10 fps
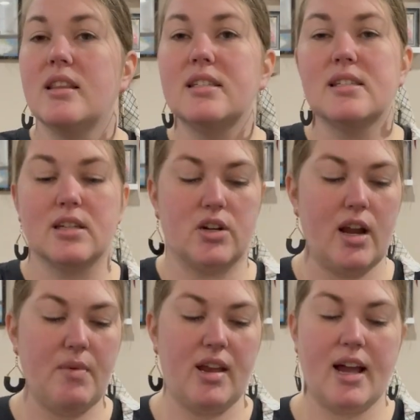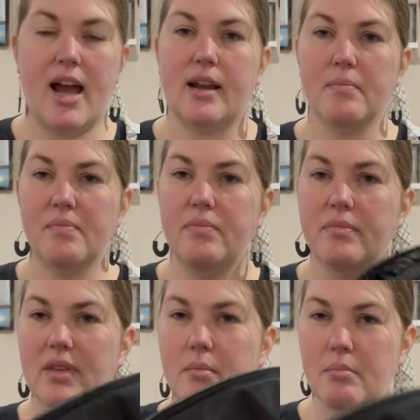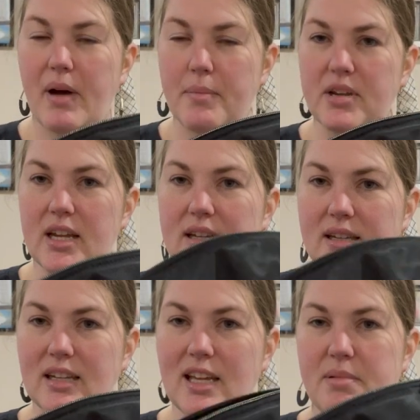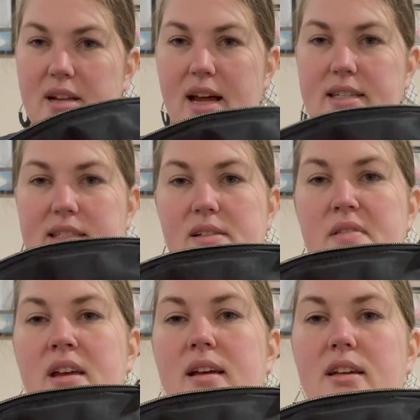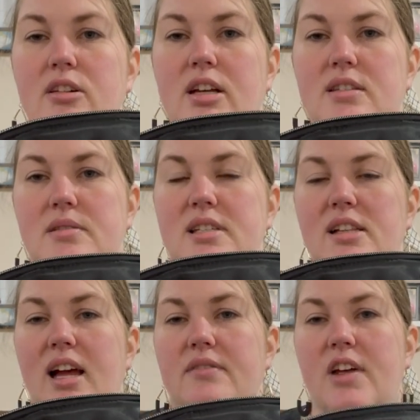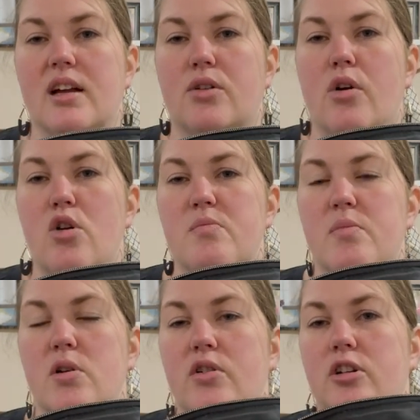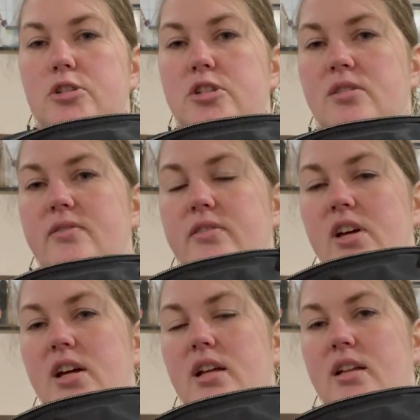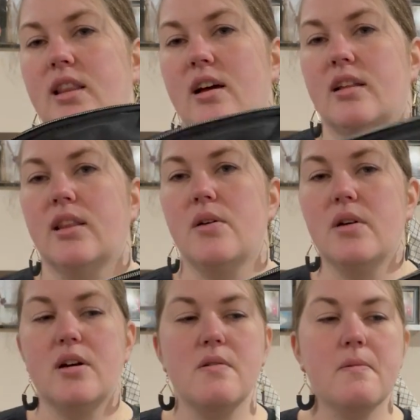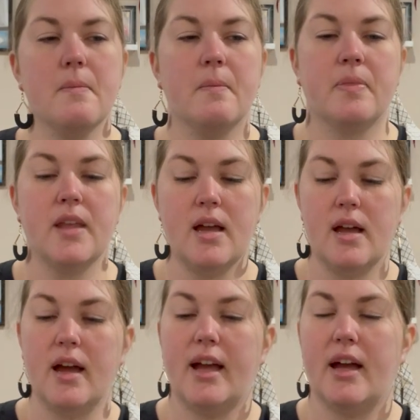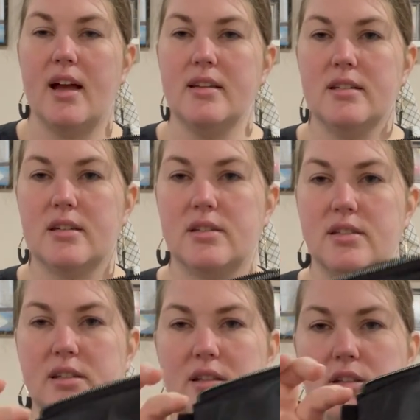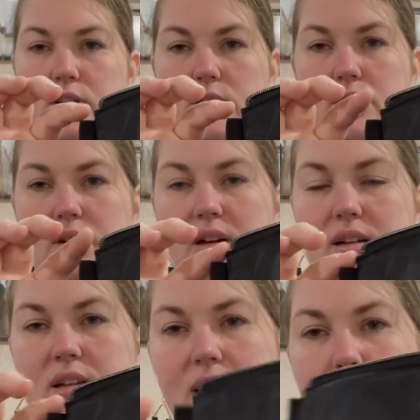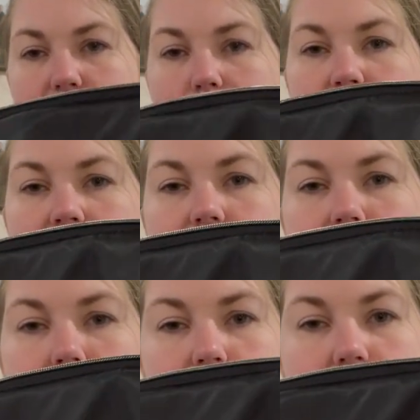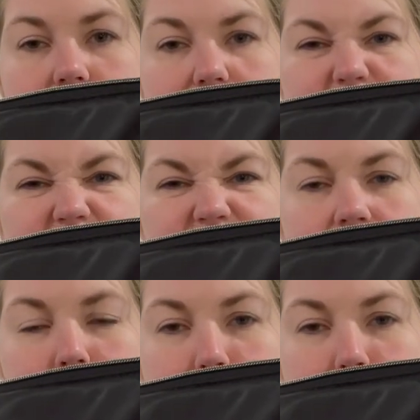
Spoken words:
This is a great way to kind of pop it in, keep it nice. You also still have that chrome cursive Lug logo, and there's still the two, I'm wearing black today too, it's hard to tell.